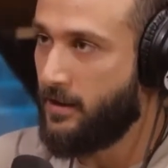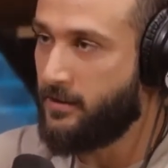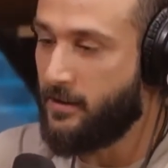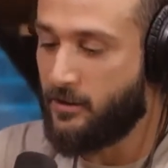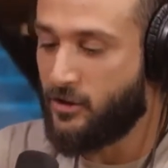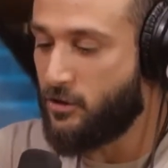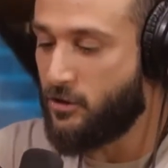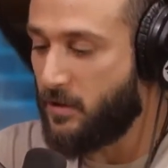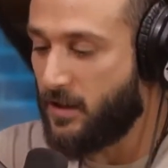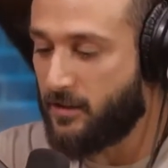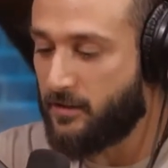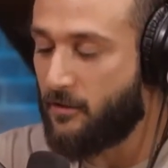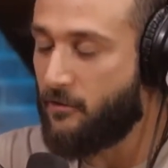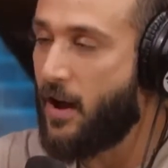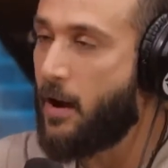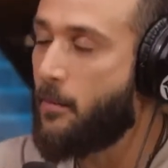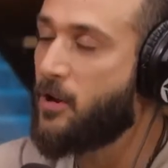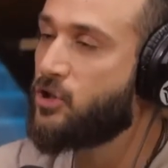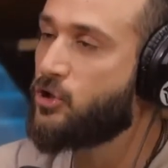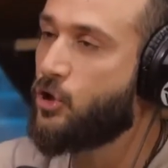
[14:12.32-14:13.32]
Is it just because
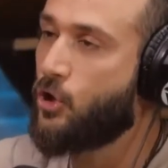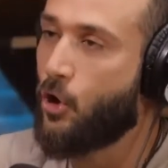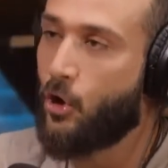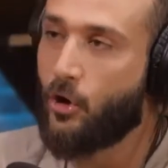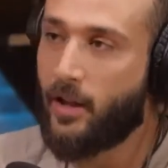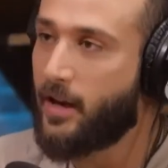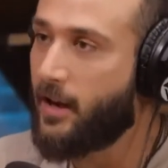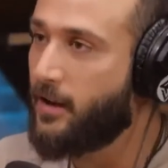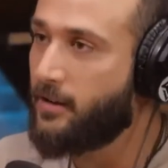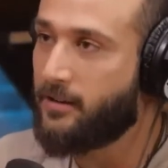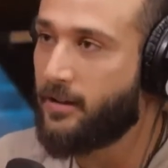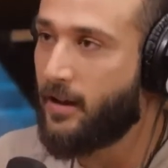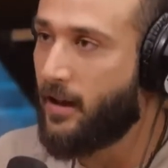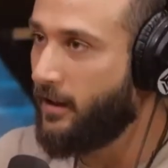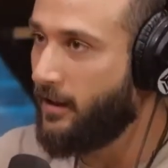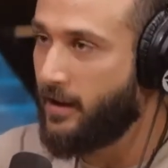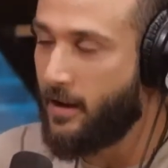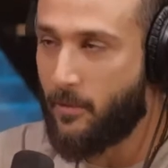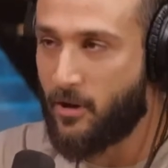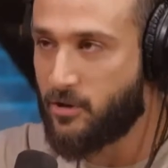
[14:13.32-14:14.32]
of how much garlic I
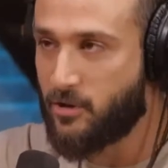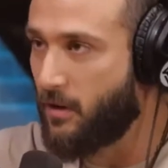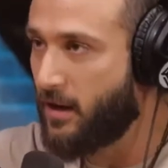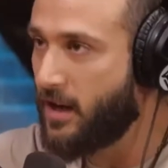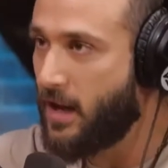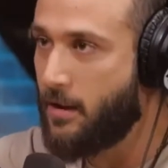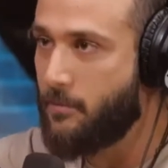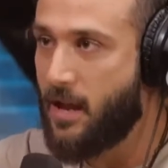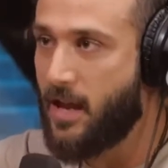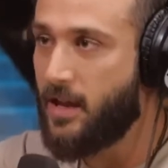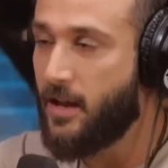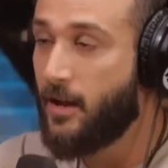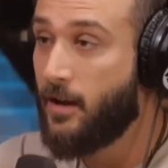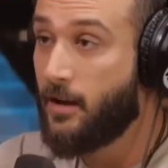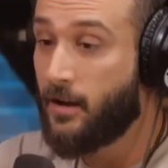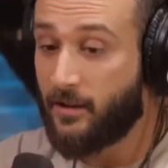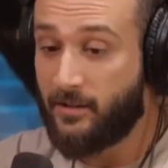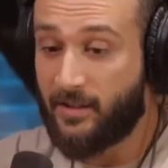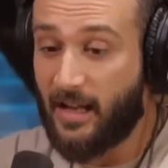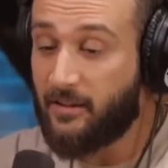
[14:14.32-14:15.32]
sell and how much money I make?
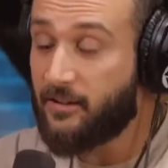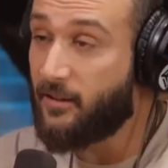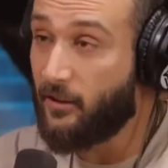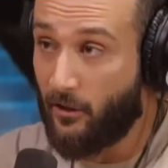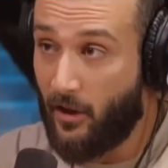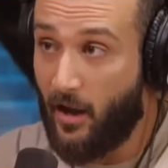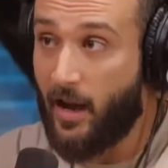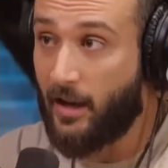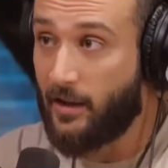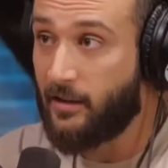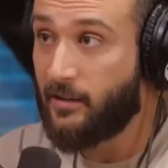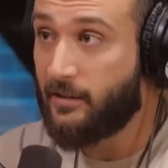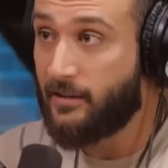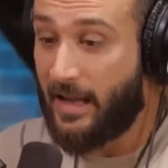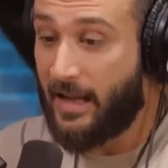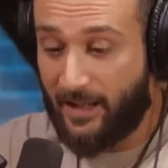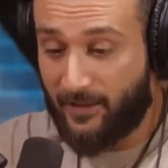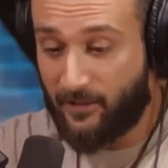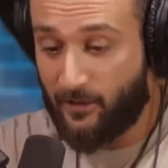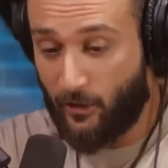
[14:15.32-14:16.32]
Because that's the line.
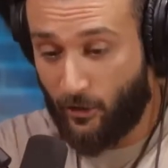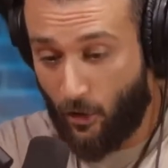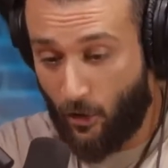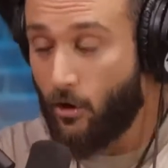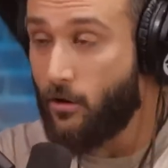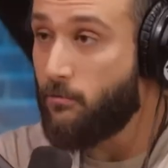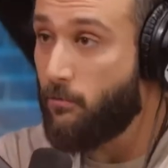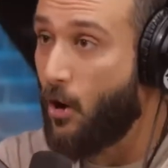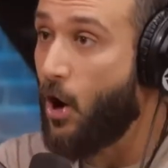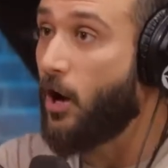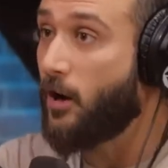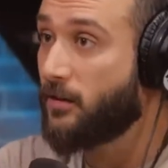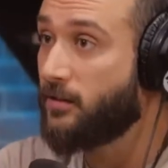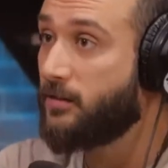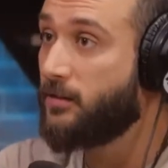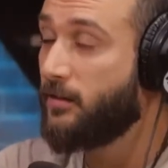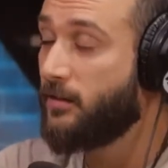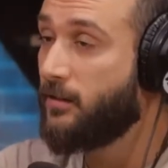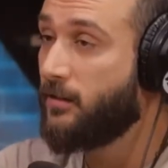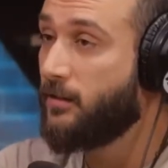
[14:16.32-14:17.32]
That's the current
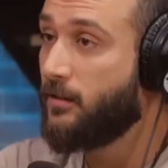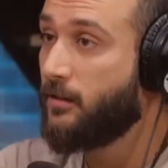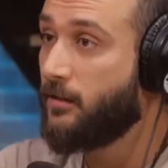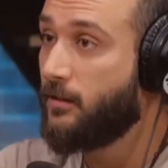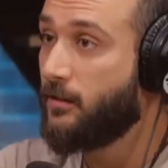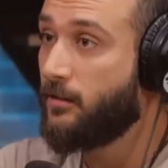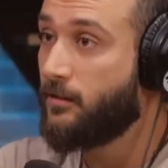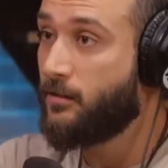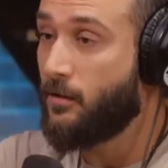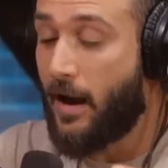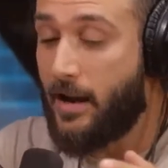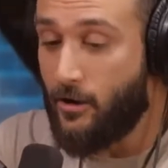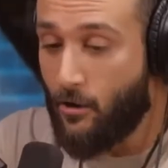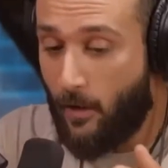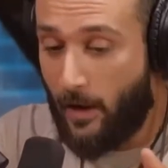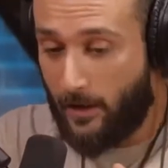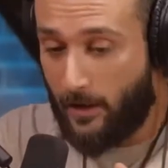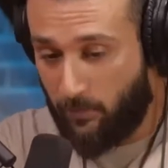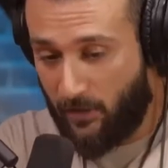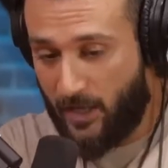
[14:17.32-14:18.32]
box. So I
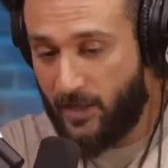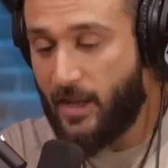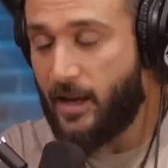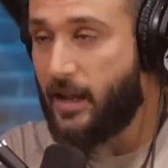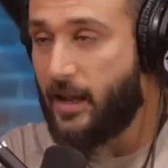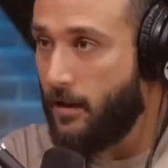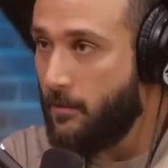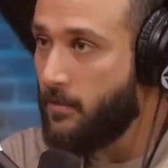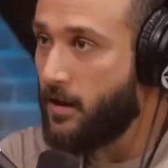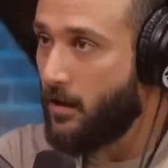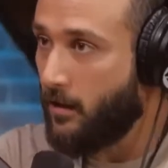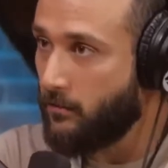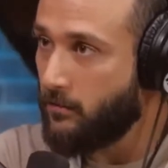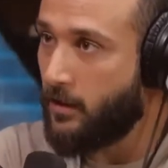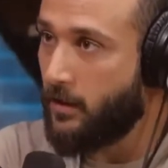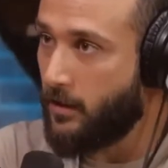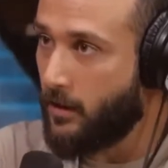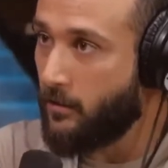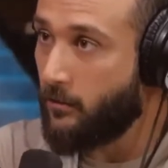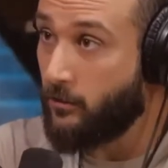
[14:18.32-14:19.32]
know how to play that game,
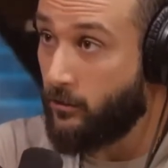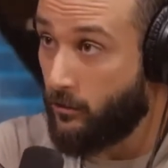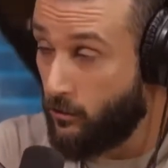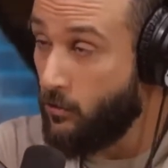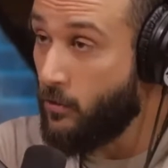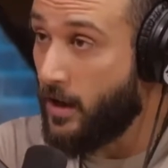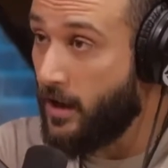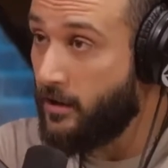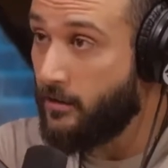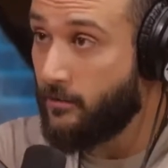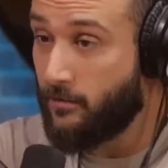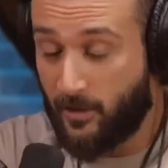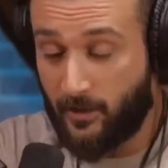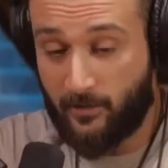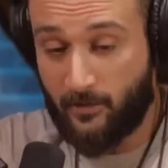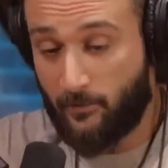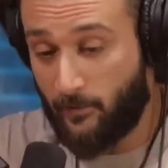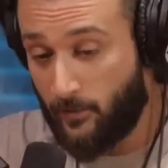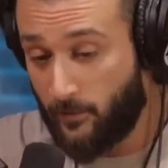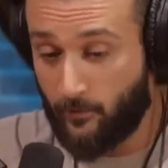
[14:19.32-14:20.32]
and I'll do it,
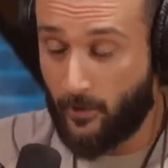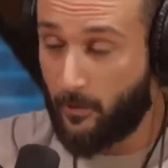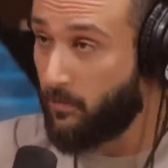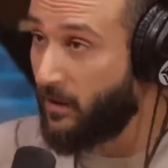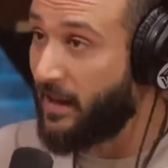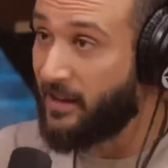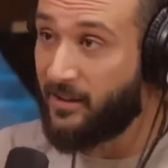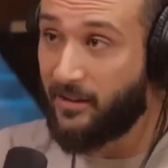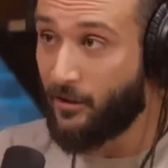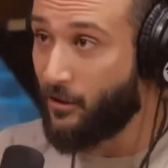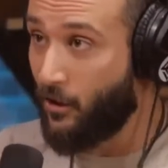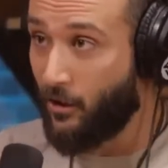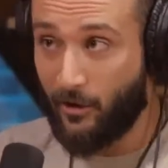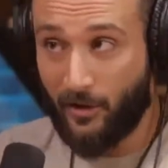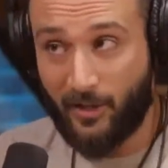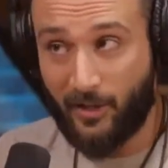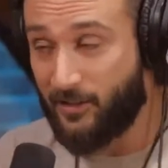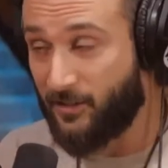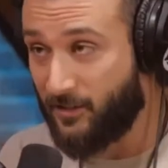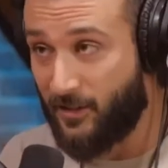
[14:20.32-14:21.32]
because we planted the
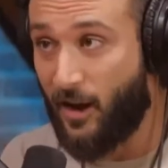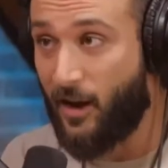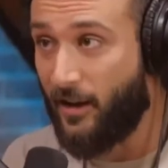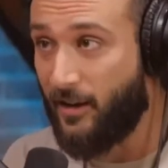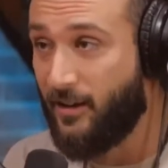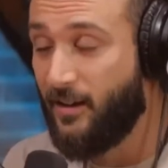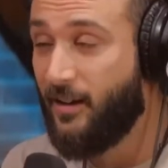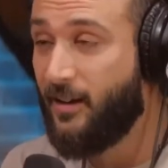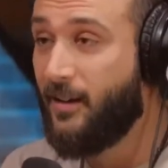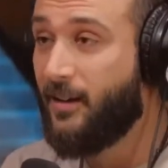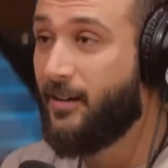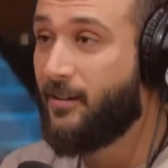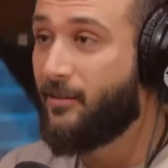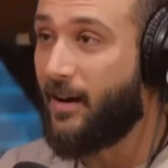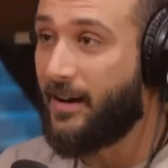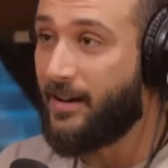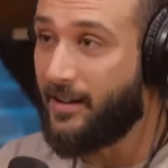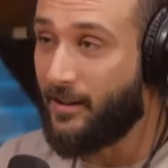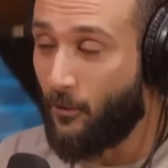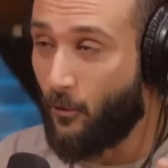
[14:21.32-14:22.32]
garlic. It's done,
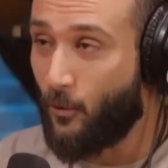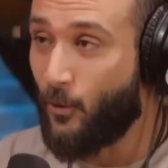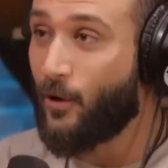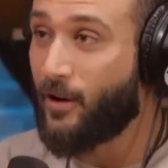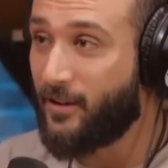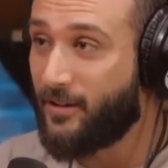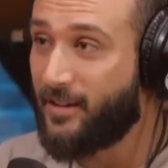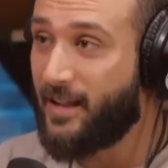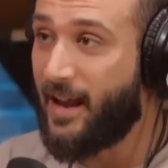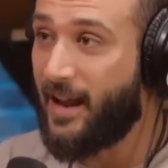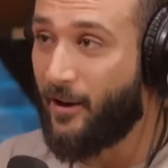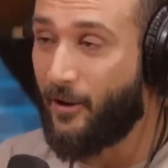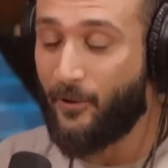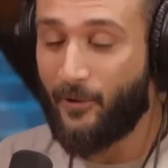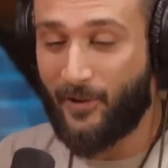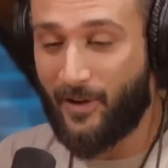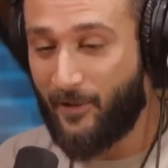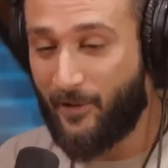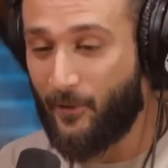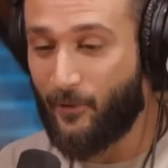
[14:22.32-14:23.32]
right? The work is
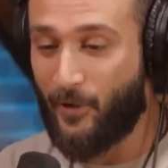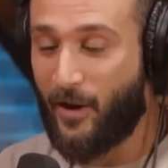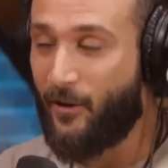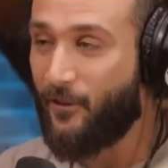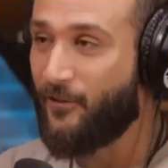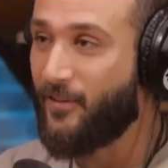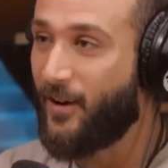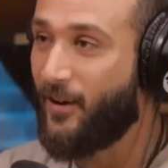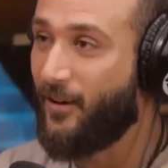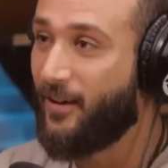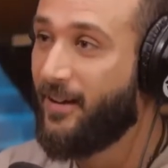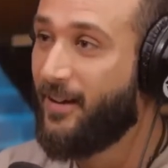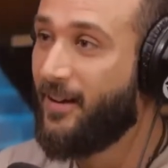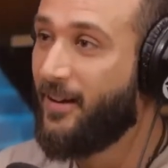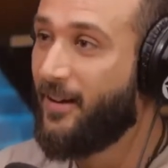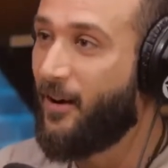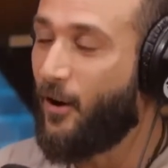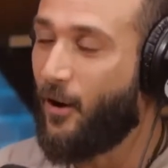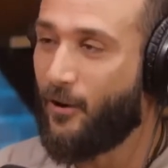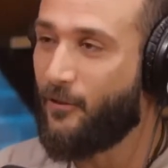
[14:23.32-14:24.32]
there. We're having a
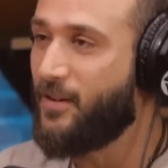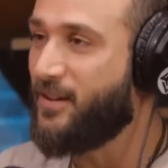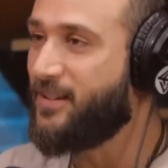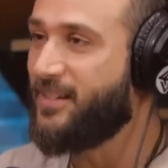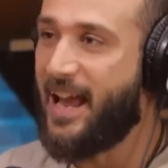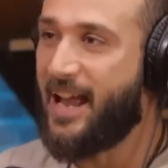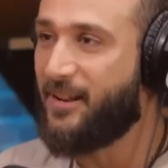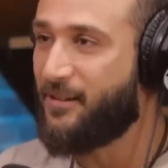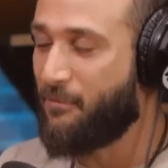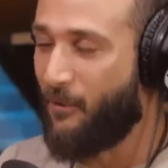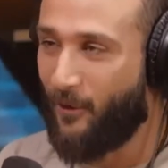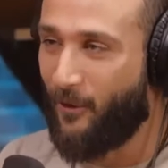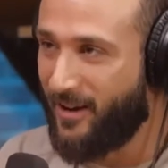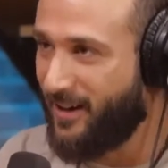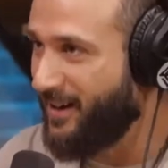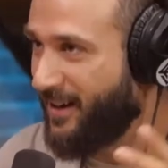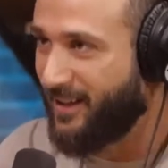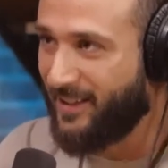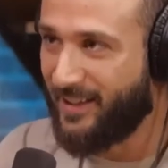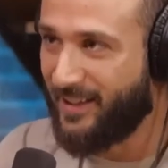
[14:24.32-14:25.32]
harvest dance
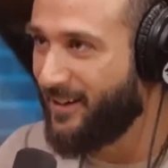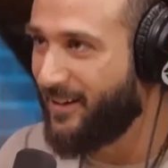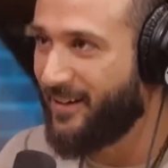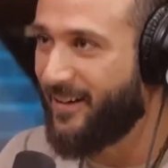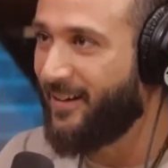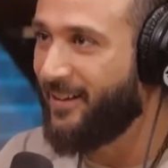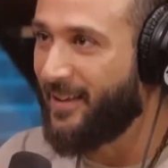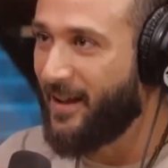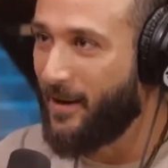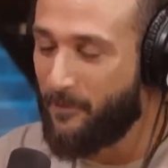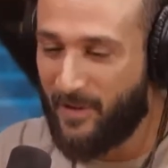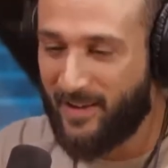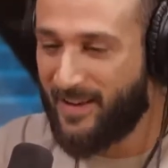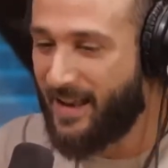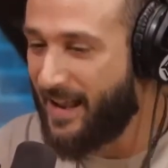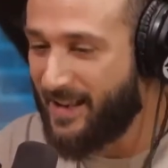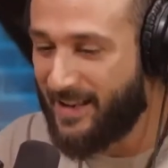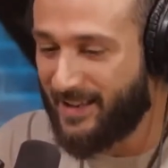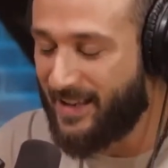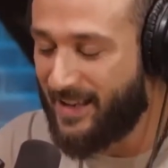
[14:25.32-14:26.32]
party to clean it all up
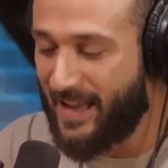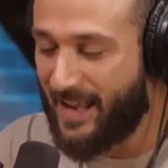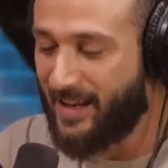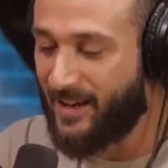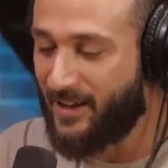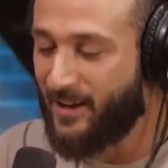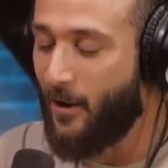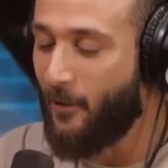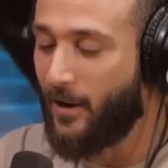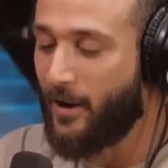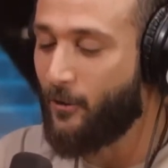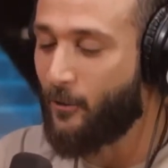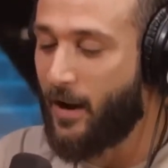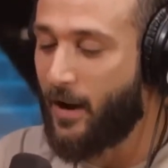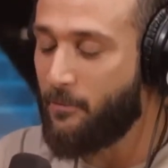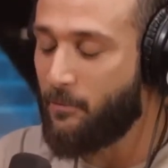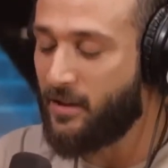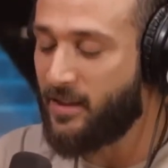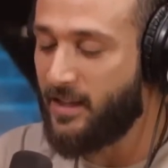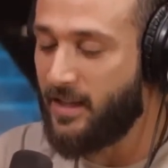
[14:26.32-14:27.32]
and get it going,
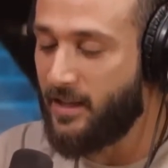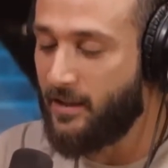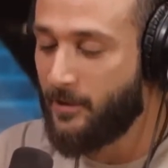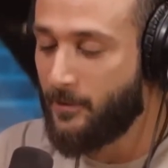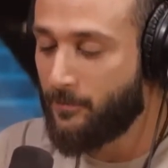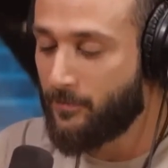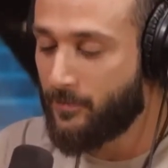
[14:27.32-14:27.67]
right? But